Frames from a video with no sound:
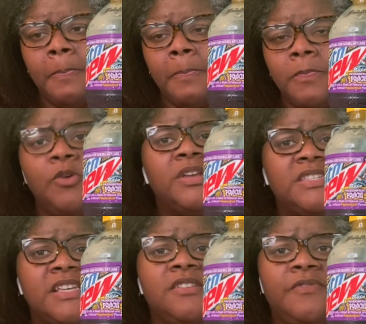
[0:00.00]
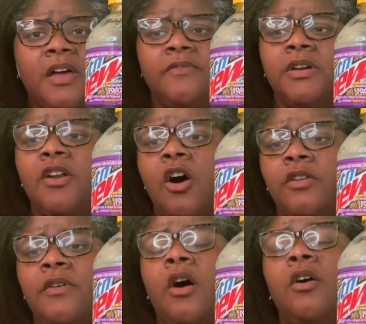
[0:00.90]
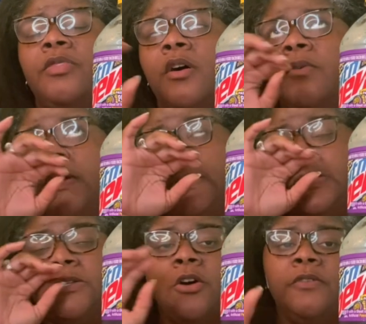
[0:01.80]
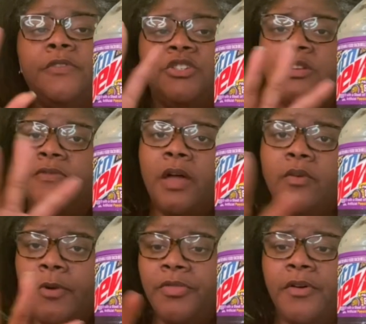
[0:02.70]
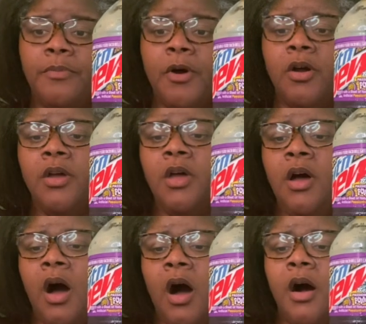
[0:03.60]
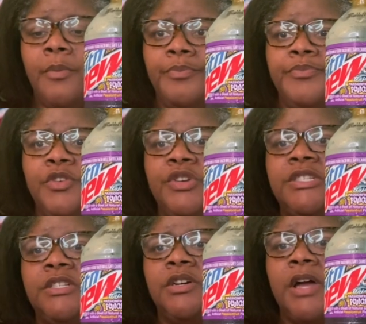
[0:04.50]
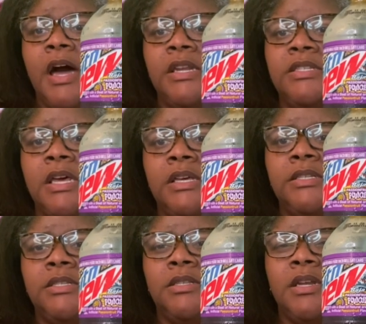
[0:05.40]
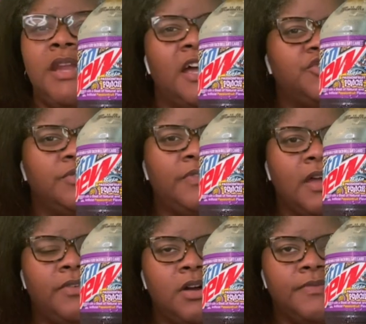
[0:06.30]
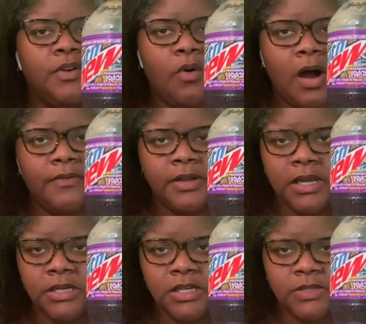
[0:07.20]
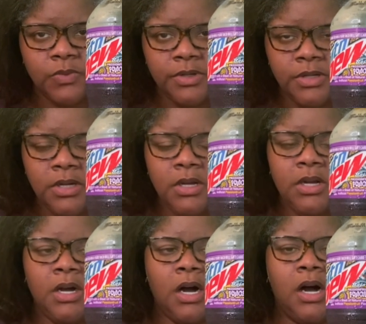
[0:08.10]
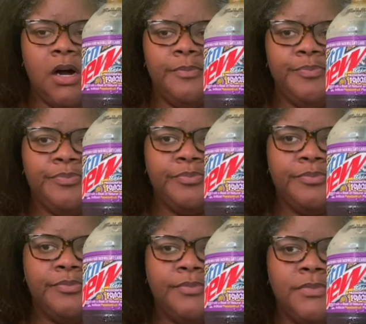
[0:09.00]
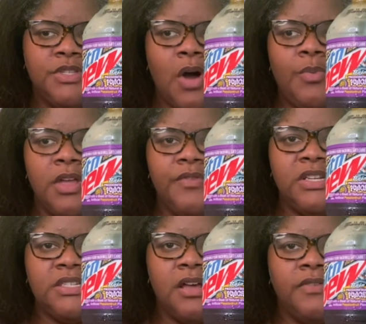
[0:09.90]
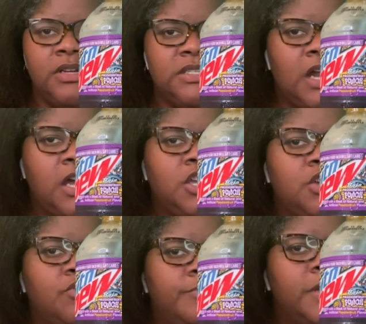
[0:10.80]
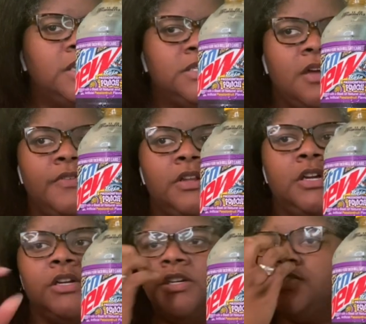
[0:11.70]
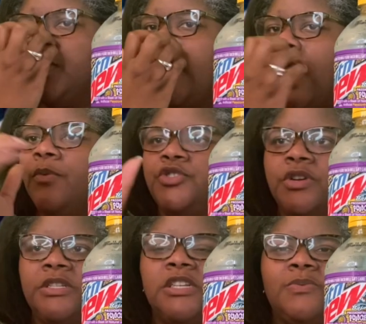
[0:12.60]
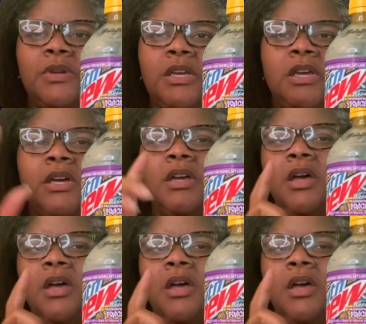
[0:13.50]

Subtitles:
you can taste the flavor. Although it is artificially flavored, both of them are, you can still kind of taste the natural flavor of the guava in this one. So I would give it a 7. It's not cute, but it's definitely a good drink. I would drink this one again.